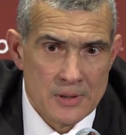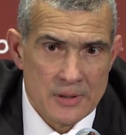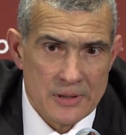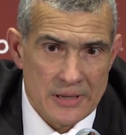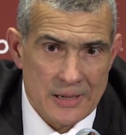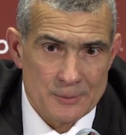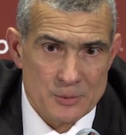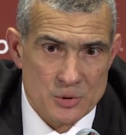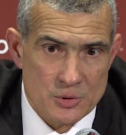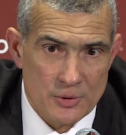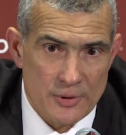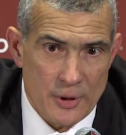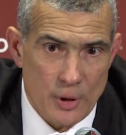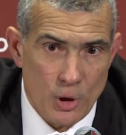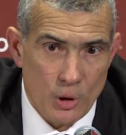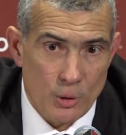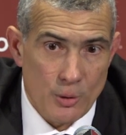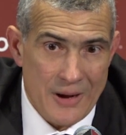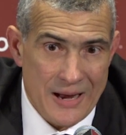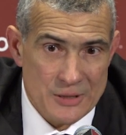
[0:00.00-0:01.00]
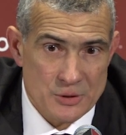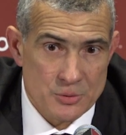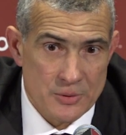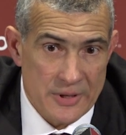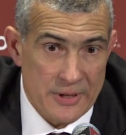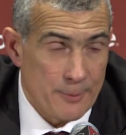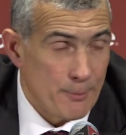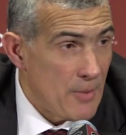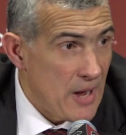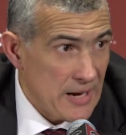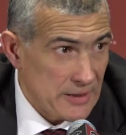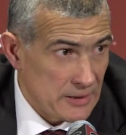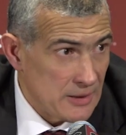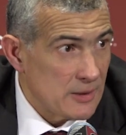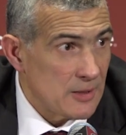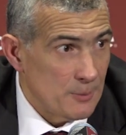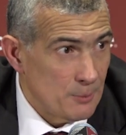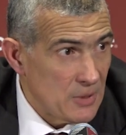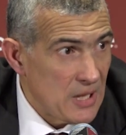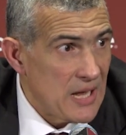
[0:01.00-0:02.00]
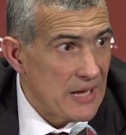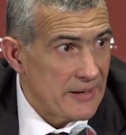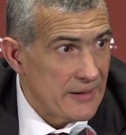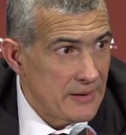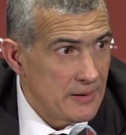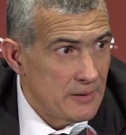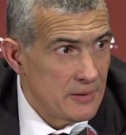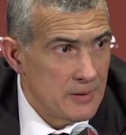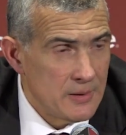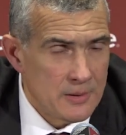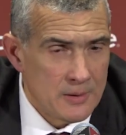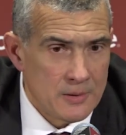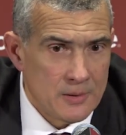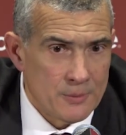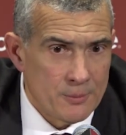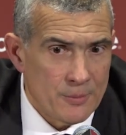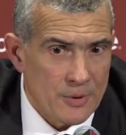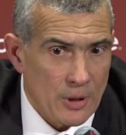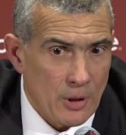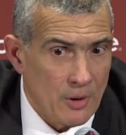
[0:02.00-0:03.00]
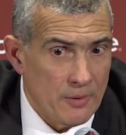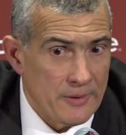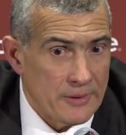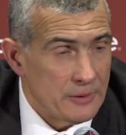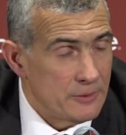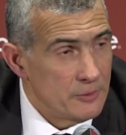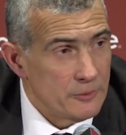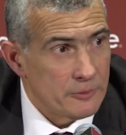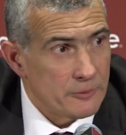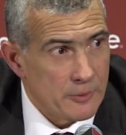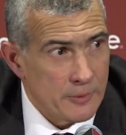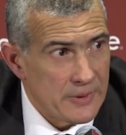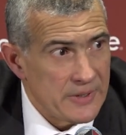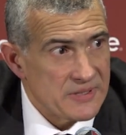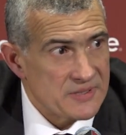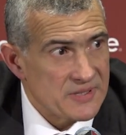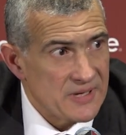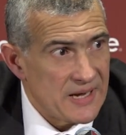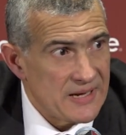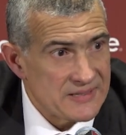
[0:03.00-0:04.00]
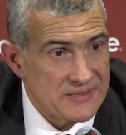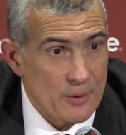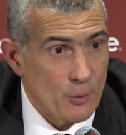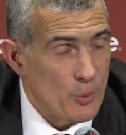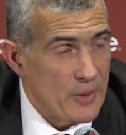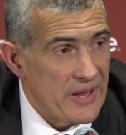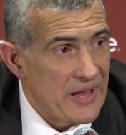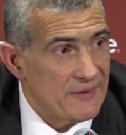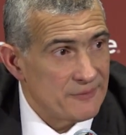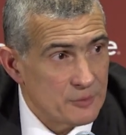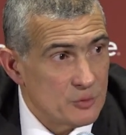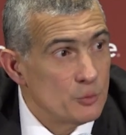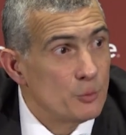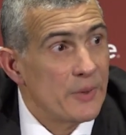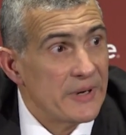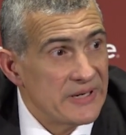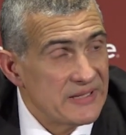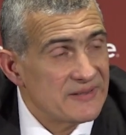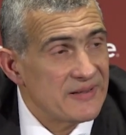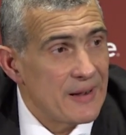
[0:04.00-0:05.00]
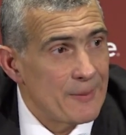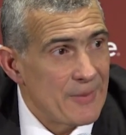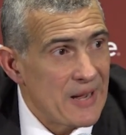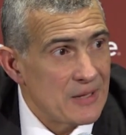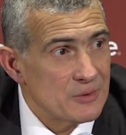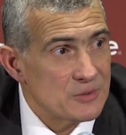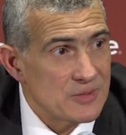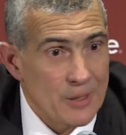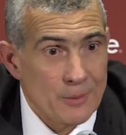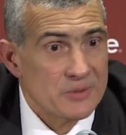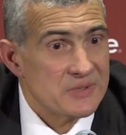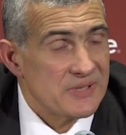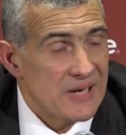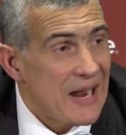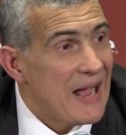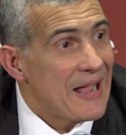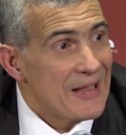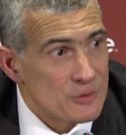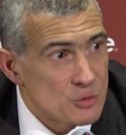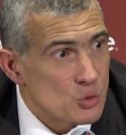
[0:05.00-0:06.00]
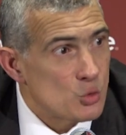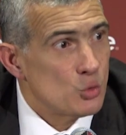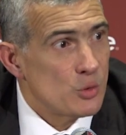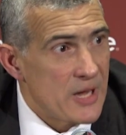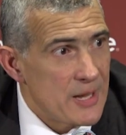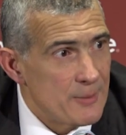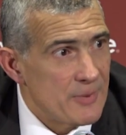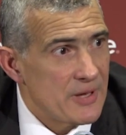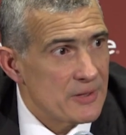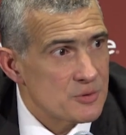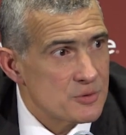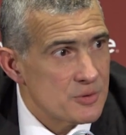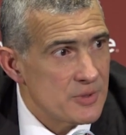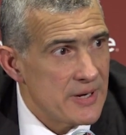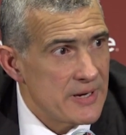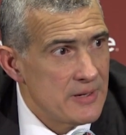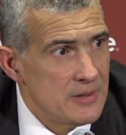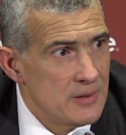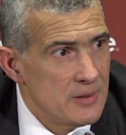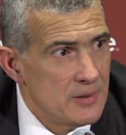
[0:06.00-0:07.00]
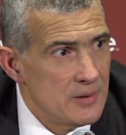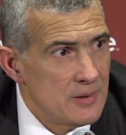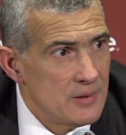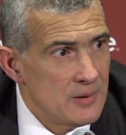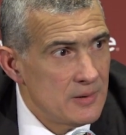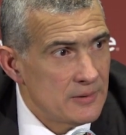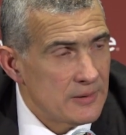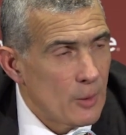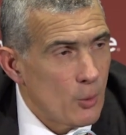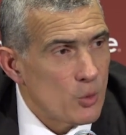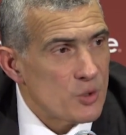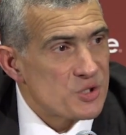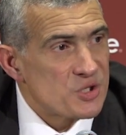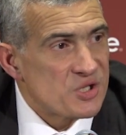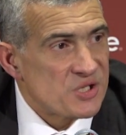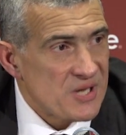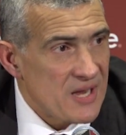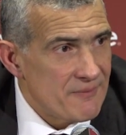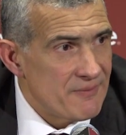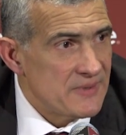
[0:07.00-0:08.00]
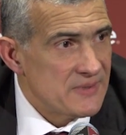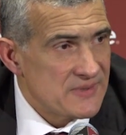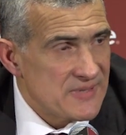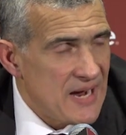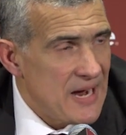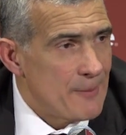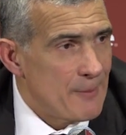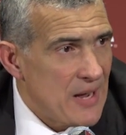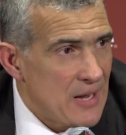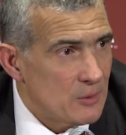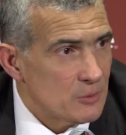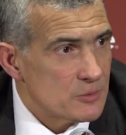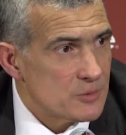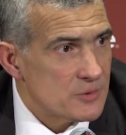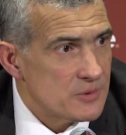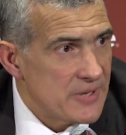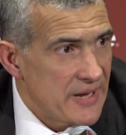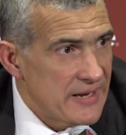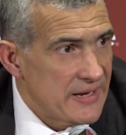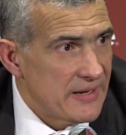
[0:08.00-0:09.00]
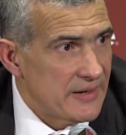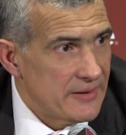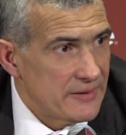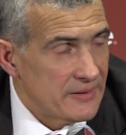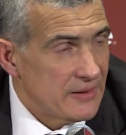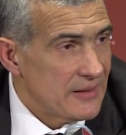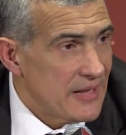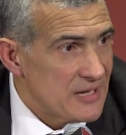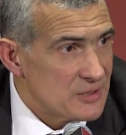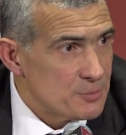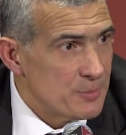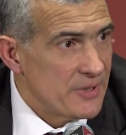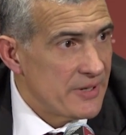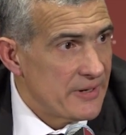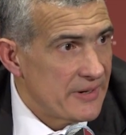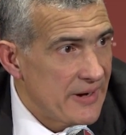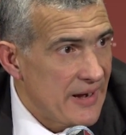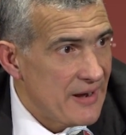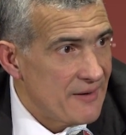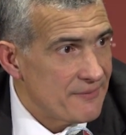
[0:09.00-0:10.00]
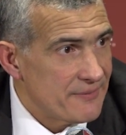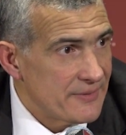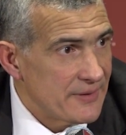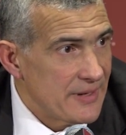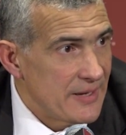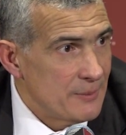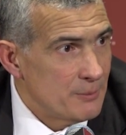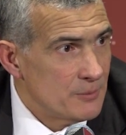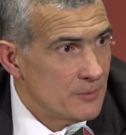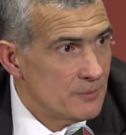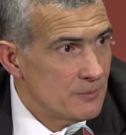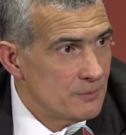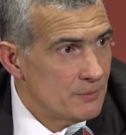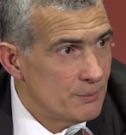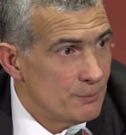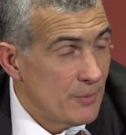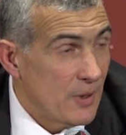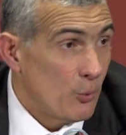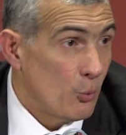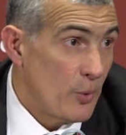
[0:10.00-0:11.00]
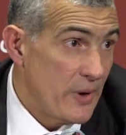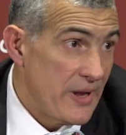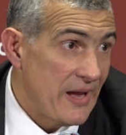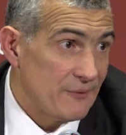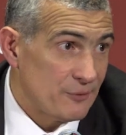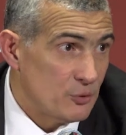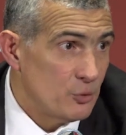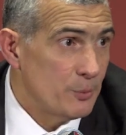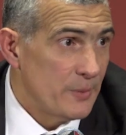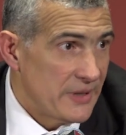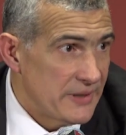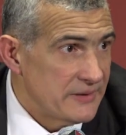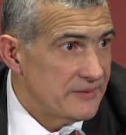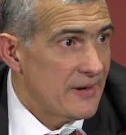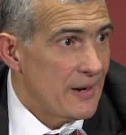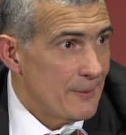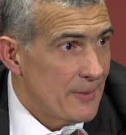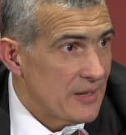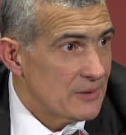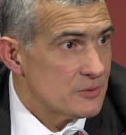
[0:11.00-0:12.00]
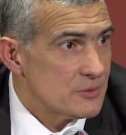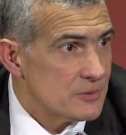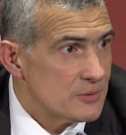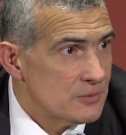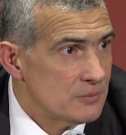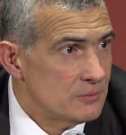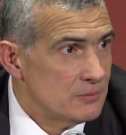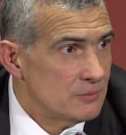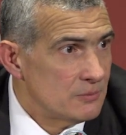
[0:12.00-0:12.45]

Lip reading: And I'm sure they all graduated magna cum laude. But all they do is criticize that we have too many timeouts. I was at a high school game yesterday. There were 7 timeouts taken in the last minute and a half of the game. But have too many timeouts.